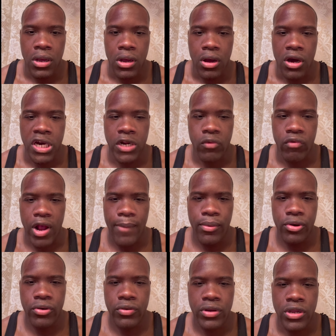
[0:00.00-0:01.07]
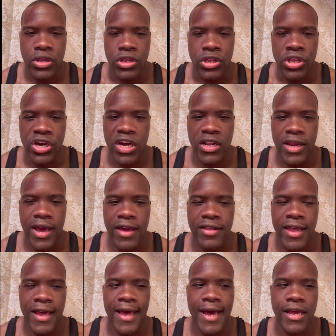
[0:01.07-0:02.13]
Okay, the rapper Nigga Nace
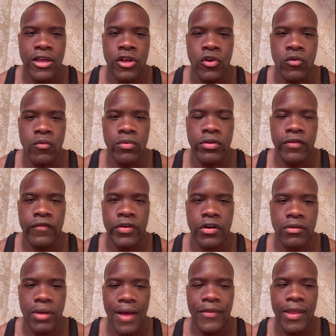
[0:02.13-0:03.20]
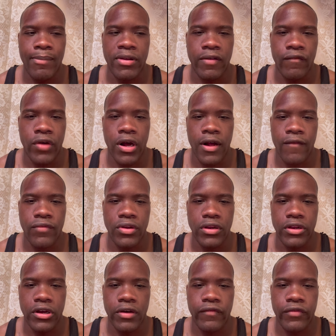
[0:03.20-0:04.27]
had got accused of, um, I think, being involved in the
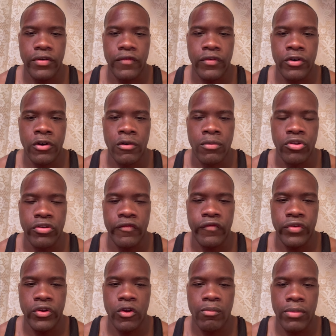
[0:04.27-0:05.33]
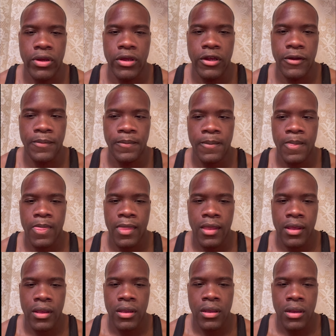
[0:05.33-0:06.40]
death of um, Jill Field, man.
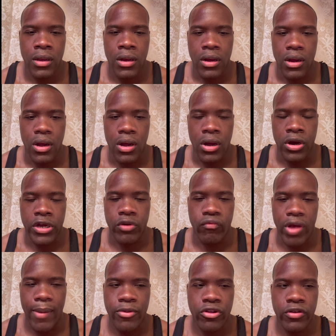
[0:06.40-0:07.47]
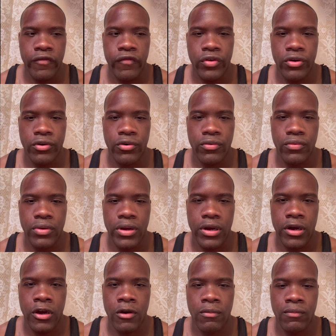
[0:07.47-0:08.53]
Okay, the rapper Jill Field
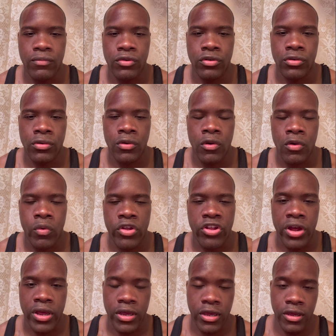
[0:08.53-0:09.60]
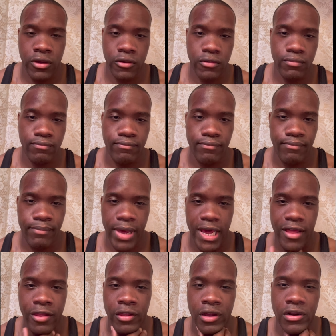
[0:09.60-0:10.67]
um, was shot and killed back
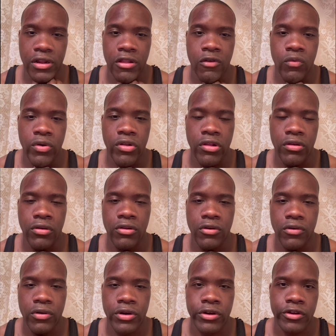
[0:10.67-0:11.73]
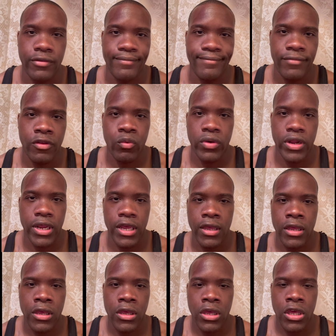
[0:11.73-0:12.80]
Sunday to his, you know, um, to where that
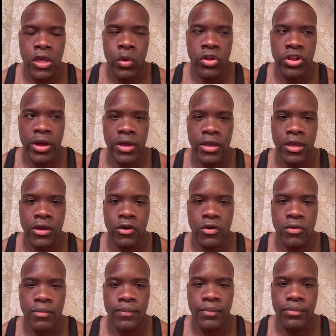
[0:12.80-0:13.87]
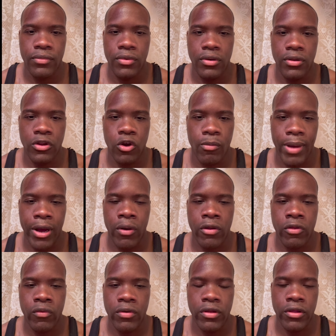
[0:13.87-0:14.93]
he was shot and killed, you know, by going
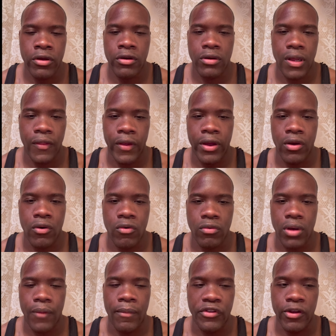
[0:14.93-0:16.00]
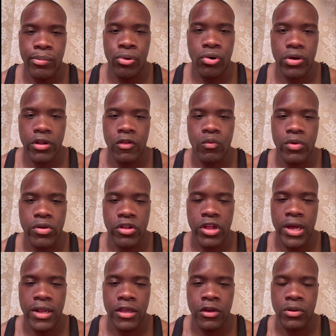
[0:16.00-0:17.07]
to his own, um, I think, own, I think, party, so he was
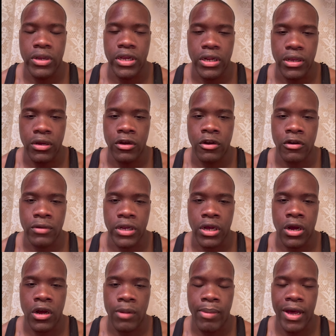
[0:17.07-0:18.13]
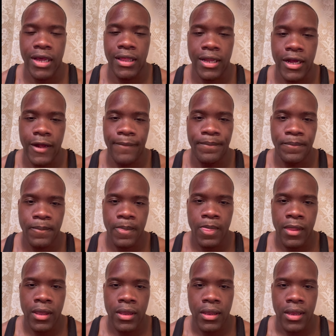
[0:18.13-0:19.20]
shot and killed in, in um, the car parking lot
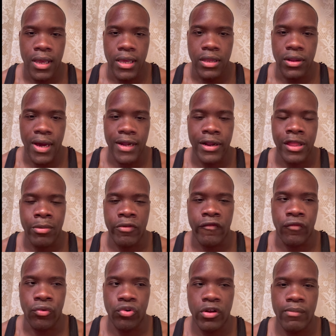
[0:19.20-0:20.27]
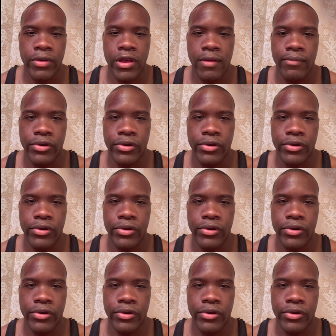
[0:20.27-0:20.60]
you know, I had to of Florida, man.